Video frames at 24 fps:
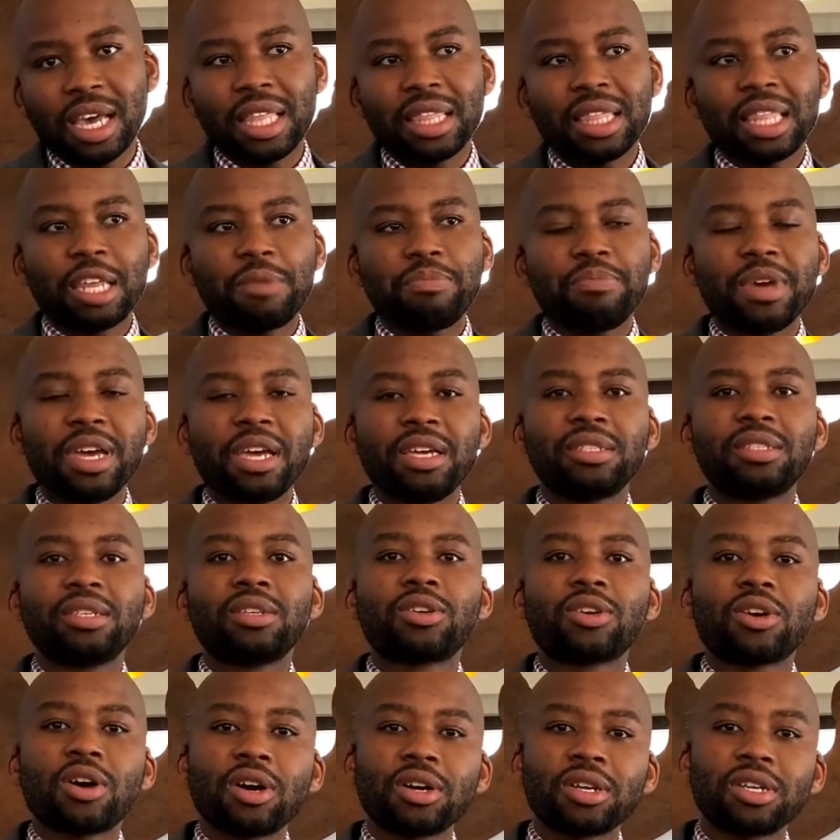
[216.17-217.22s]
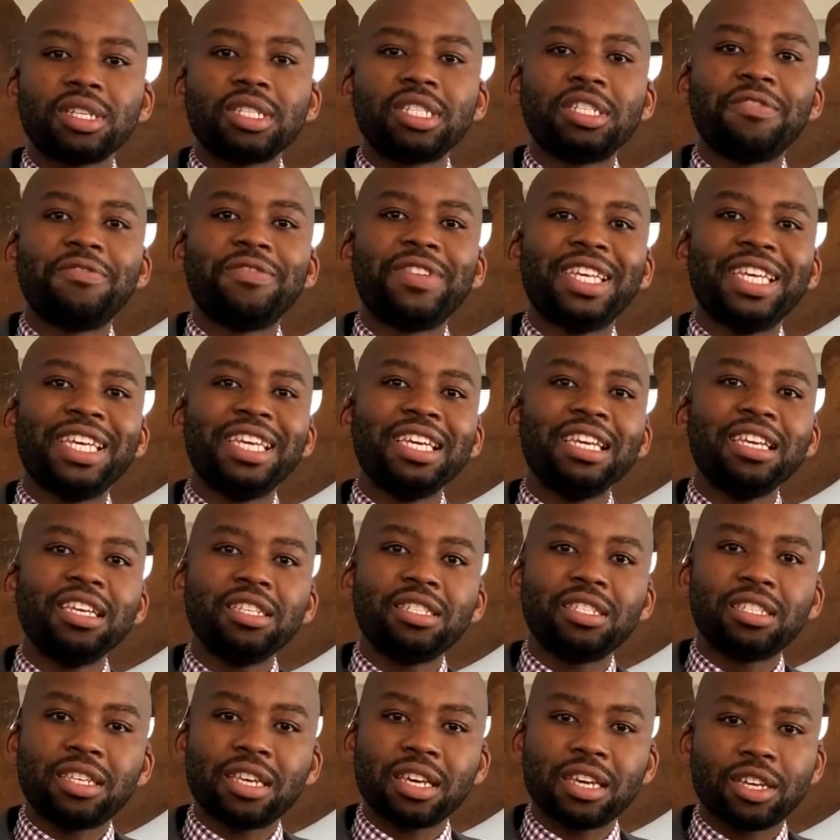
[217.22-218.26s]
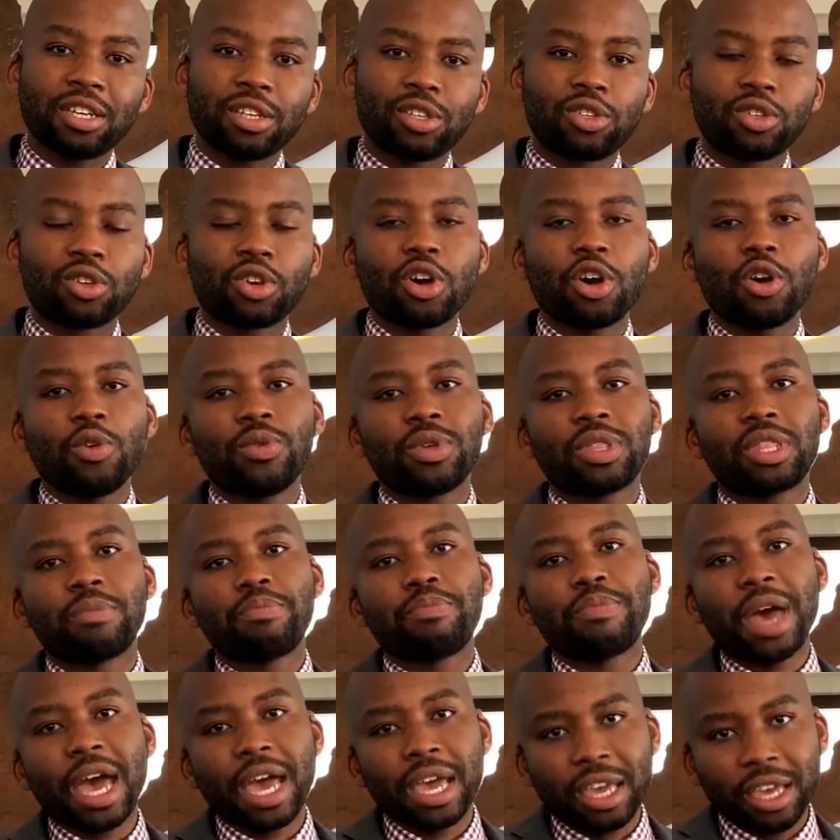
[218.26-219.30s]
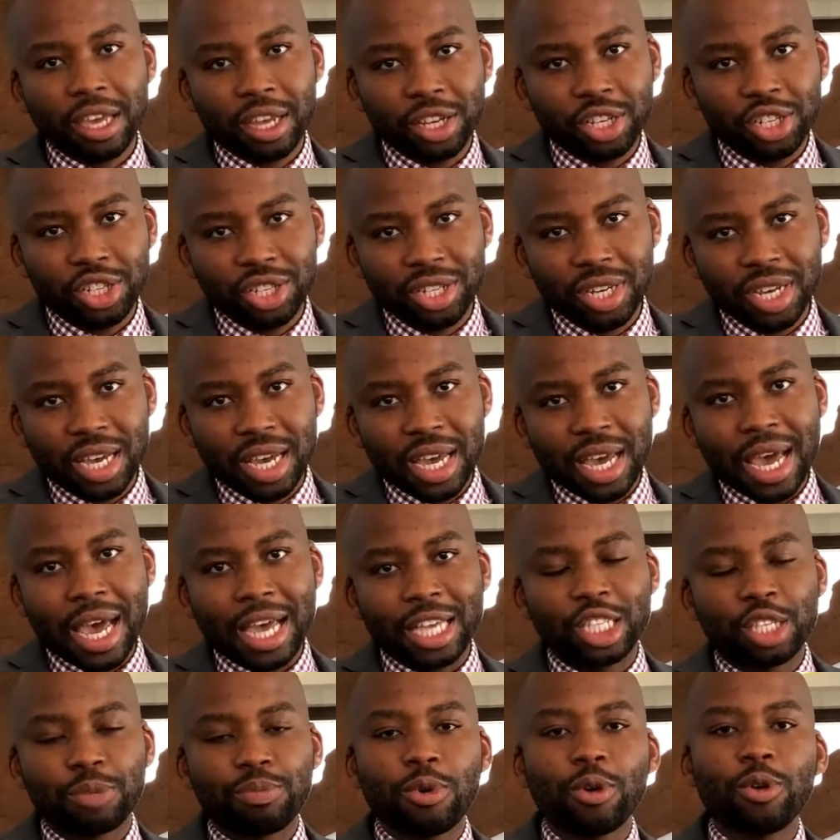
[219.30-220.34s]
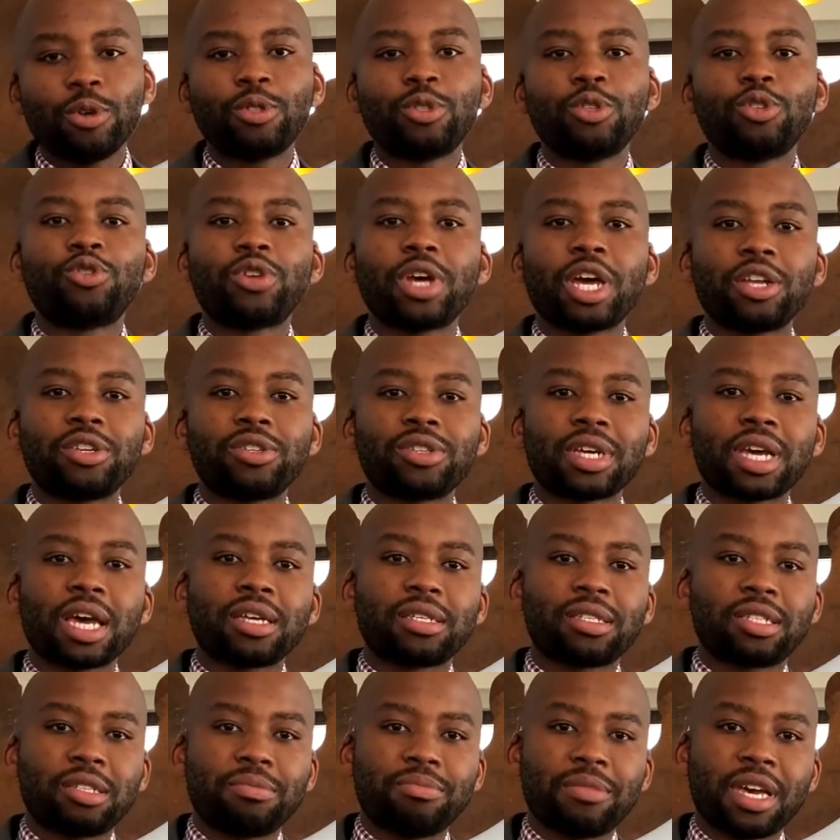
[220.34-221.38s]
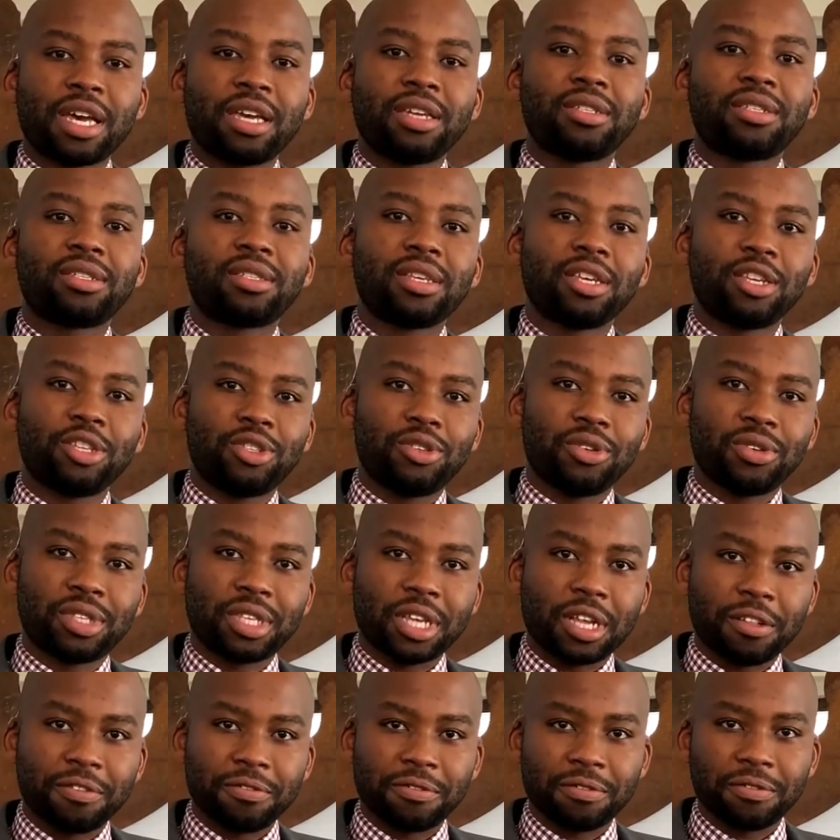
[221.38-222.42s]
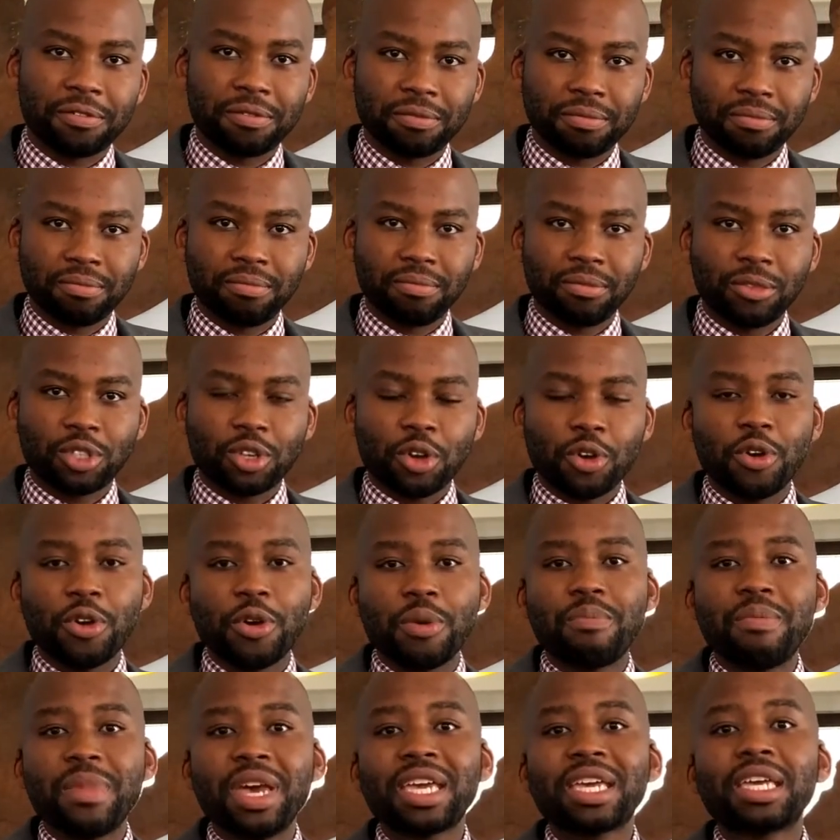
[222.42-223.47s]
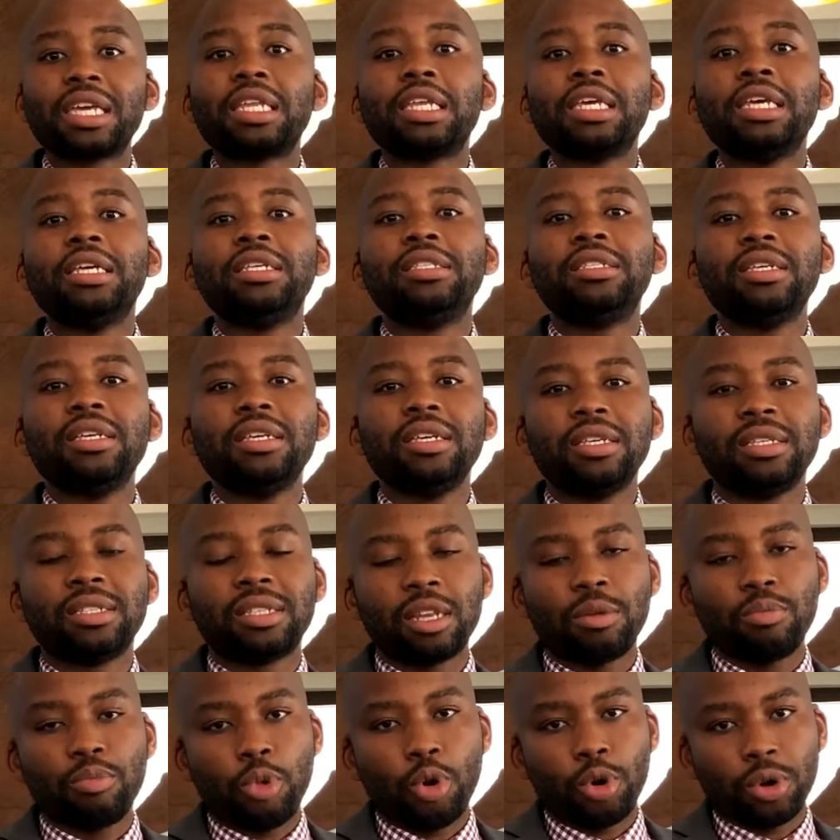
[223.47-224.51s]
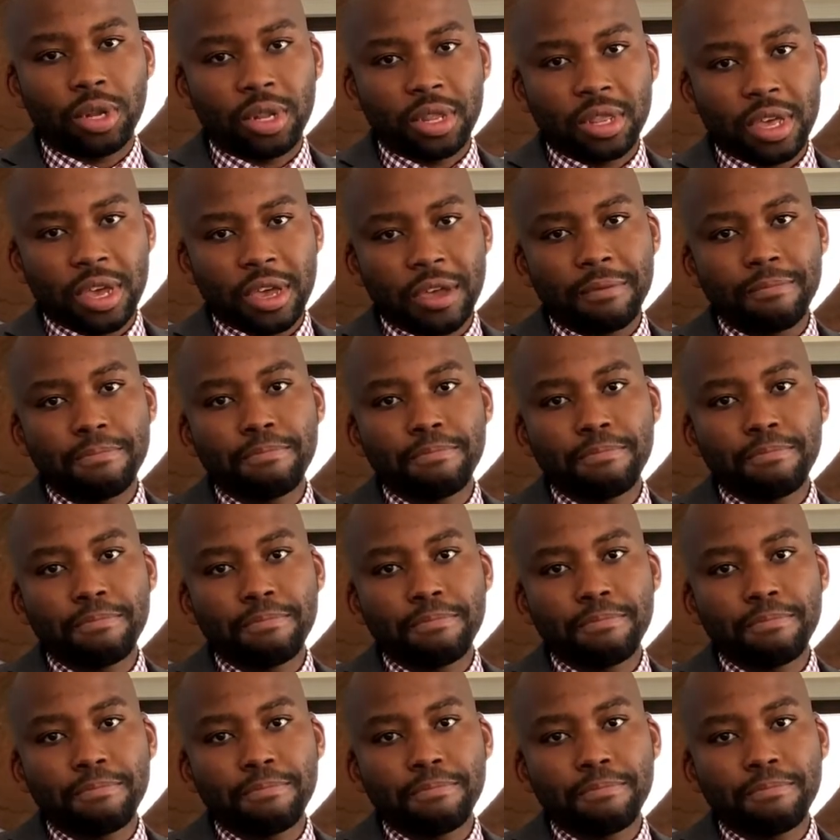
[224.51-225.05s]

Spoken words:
That makes it cognitively easier to go with a package as opposed to trying to customize things yourself. So making it easy is an important thing.